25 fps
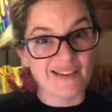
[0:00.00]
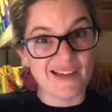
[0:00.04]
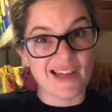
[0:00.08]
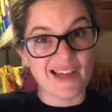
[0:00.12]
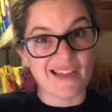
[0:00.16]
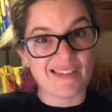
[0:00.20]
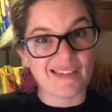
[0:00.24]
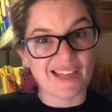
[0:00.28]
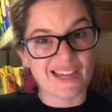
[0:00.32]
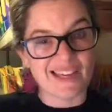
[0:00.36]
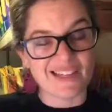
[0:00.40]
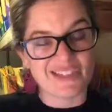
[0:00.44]

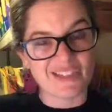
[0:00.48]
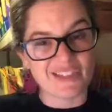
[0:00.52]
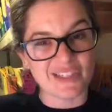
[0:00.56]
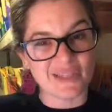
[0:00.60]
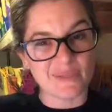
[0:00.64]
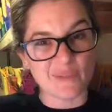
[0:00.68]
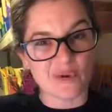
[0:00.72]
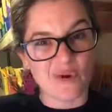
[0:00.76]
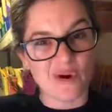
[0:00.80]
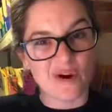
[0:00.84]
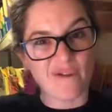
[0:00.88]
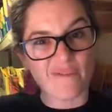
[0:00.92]
and
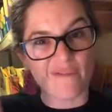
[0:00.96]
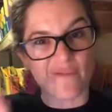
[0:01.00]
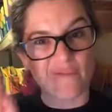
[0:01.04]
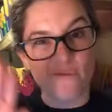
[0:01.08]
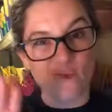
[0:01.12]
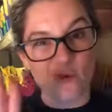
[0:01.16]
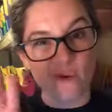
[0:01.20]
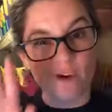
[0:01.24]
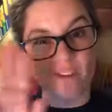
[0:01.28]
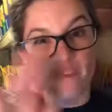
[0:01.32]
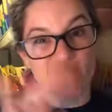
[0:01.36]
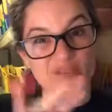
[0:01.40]
actually more
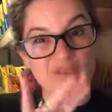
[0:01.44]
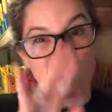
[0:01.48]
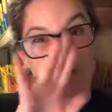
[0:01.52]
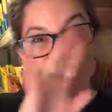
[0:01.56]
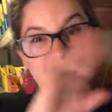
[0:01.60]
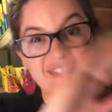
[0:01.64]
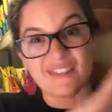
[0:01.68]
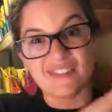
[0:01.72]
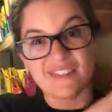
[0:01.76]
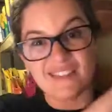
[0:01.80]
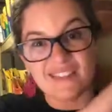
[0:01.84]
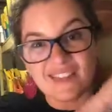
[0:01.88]
4th,
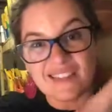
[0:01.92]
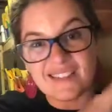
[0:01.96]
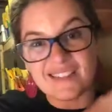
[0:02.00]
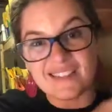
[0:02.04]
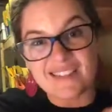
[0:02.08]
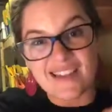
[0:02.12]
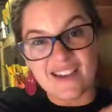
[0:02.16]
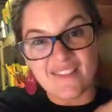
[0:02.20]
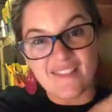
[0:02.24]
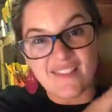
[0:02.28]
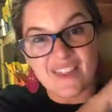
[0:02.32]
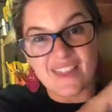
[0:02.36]
5th, 6th,
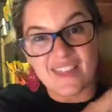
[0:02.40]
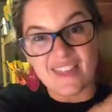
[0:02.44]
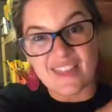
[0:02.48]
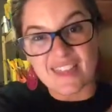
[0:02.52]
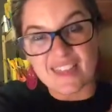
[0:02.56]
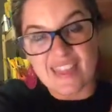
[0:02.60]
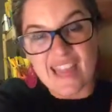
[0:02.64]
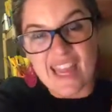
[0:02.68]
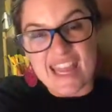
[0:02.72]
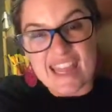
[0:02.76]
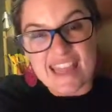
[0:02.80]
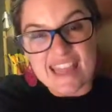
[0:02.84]
7th,
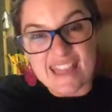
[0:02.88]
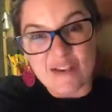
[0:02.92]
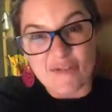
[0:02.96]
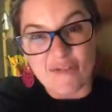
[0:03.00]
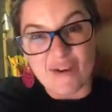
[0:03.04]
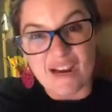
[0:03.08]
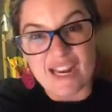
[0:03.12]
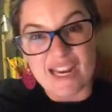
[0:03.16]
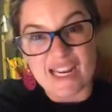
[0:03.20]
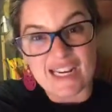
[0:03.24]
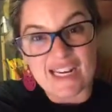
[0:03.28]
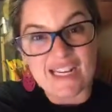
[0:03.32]
8th
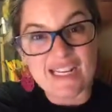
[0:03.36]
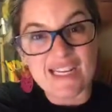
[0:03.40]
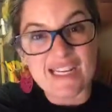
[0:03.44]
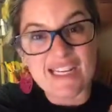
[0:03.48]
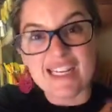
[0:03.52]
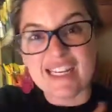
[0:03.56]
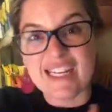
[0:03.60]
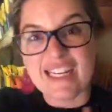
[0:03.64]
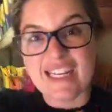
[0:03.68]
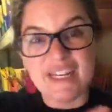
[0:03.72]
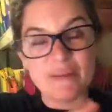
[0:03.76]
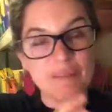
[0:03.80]
grade,
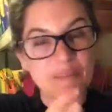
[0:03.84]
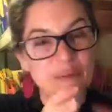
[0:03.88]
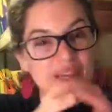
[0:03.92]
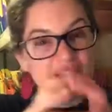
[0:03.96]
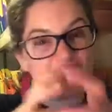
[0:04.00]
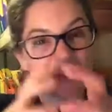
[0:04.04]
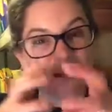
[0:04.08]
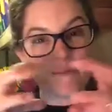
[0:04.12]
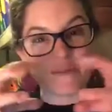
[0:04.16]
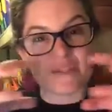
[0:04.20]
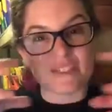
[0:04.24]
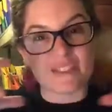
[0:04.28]
it
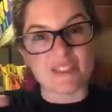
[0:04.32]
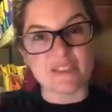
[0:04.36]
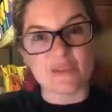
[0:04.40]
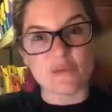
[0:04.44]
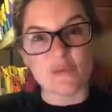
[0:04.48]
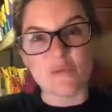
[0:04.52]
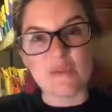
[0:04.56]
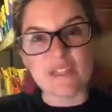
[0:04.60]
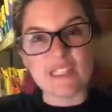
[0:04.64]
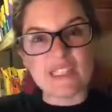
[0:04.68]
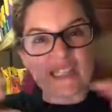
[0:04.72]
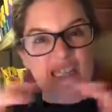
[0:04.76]
becomes
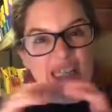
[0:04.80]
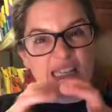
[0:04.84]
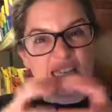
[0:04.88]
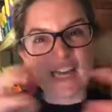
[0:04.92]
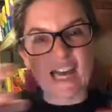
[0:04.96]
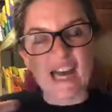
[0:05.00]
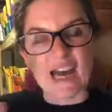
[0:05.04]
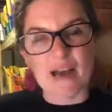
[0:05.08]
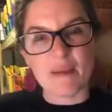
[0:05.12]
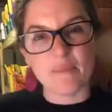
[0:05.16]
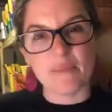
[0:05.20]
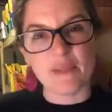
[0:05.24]
this really
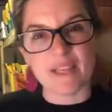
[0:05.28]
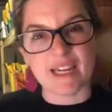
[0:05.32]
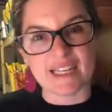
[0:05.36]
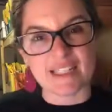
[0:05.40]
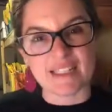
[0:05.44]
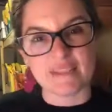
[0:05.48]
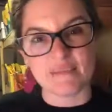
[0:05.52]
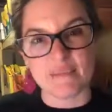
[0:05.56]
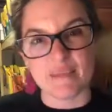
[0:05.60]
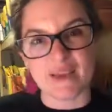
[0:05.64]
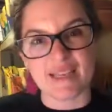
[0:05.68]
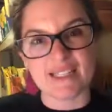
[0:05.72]

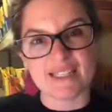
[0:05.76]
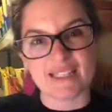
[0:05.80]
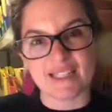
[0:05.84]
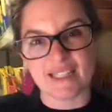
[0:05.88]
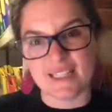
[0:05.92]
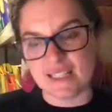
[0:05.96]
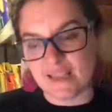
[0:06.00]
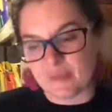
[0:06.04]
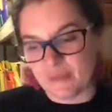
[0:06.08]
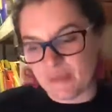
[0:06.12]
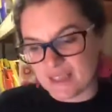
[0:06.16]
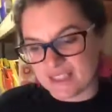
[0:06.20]
complex,
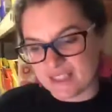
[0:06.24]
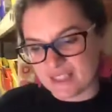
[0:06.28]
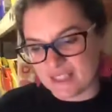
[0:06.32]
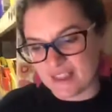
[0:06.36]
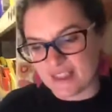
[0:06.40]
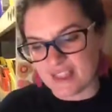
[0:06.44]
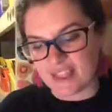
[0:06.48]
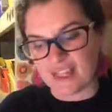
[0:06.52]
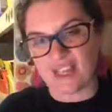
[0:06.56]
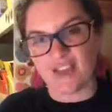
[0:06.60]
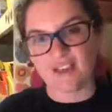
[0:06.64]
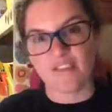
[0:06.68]
messy
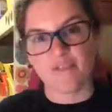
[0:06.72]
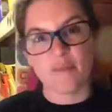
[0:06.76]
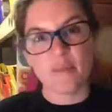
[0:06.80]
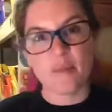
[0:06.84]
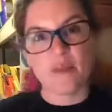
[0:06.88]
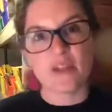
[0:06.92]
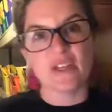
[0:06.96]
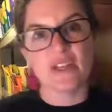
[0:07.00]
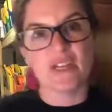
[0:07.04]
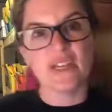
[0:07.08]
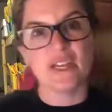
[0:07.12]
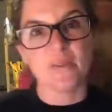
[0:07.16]
thing of
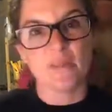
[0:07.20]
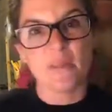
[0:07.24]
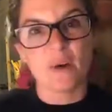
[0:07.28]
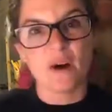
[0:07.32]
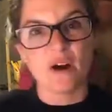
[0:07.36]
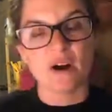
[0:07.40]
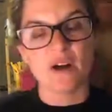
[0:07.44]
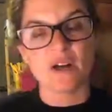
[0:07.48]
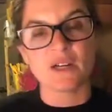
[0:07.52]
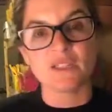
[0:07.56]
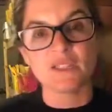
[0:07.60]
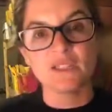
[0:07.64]
pulling
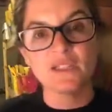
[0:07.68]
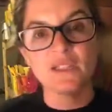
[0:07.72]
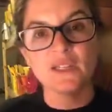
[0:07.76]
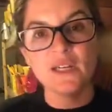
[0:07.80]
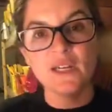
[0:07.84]
apart